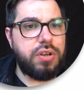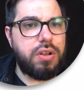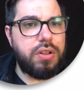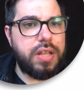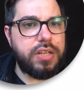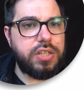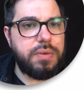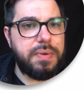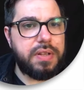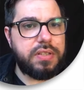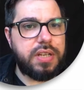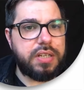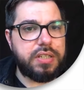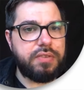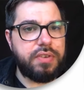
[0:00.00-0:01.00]
all HTML
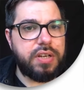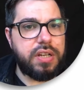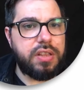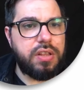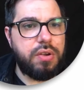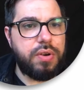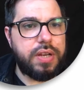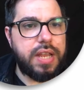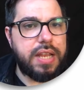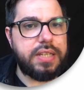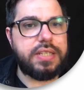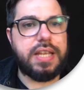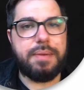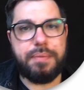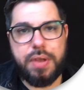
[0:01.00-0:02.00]
tags are written in lowercase.
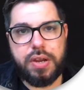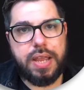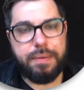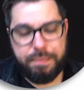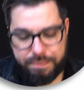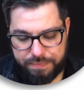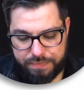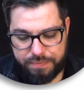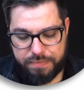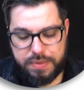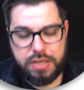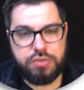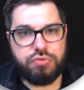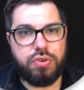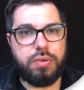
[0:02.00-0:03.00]
Yep, okay,
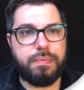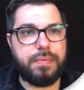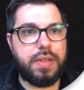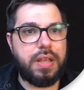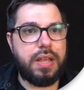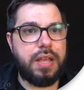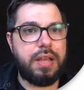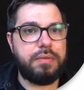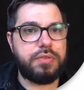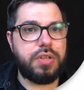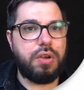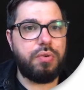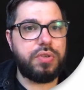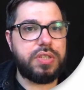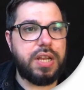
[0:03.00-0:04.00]
that's true.
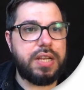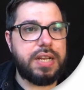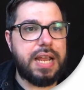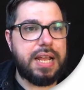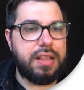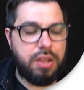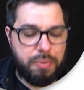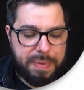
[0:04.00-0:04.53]
So we're saying hello